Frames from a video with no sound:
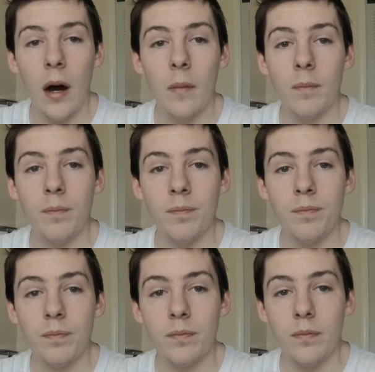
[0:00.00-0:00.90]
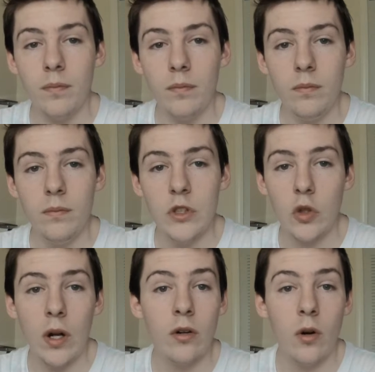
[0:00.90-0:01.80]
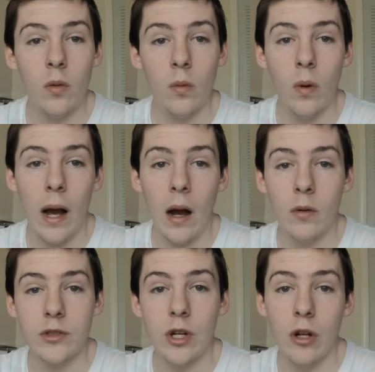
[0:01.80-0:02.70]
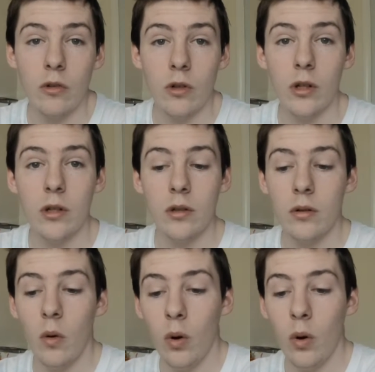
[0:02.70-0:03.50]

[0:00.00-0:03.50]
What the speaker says: So I don't know how it's gonna look,